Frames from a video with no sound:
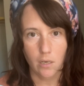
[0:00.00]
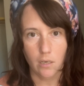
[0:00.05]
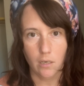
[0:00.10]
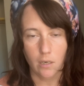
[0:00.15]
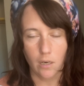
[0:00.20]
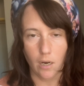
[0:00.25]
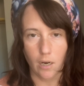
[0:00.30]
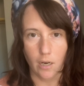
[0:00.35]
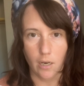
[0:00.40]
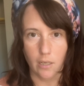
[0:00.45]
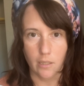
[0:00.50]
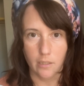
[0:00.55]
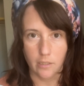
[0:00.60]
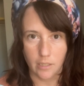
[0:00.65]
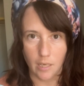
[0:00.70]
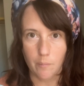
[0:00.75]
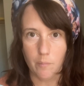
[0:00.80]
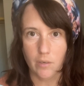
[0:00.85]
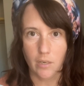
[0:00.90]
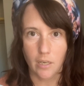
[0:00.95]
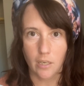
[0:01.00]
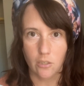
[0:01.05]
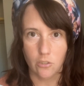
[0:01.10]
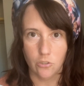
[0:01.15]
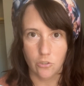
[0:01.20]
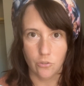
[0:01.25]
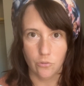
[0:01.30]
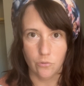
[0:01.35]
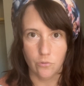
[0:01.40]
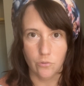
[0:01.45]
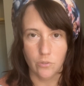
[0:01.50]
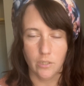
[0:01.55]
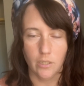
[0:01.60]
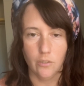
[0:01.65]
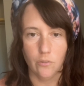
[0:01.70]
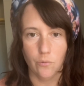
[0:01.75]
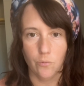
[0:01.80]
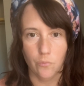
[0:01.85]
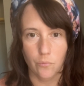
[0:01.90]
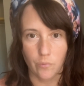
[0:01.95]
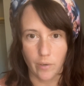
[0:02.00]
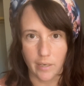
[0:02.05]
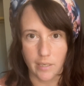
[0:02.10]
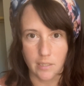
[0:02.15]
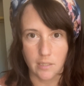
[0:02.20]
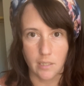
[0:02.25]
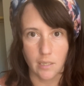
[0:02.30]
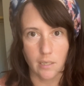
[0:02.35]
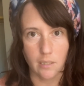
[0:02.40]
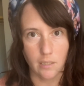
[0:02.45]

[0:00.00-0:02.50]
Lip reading: the Yemenite Jews and rising